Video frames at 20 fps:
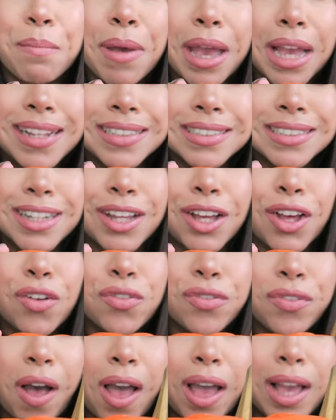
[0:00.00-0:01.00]
amazing
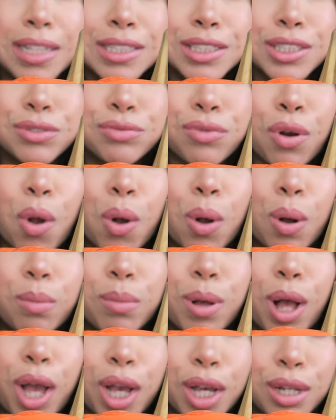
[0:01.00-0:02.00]
finds
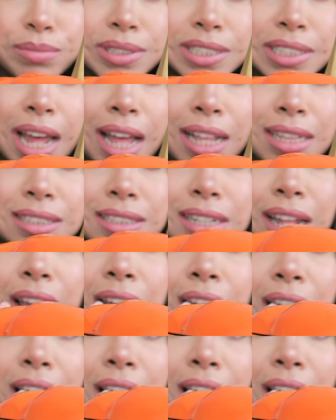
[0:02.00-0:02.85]
from HomeSense.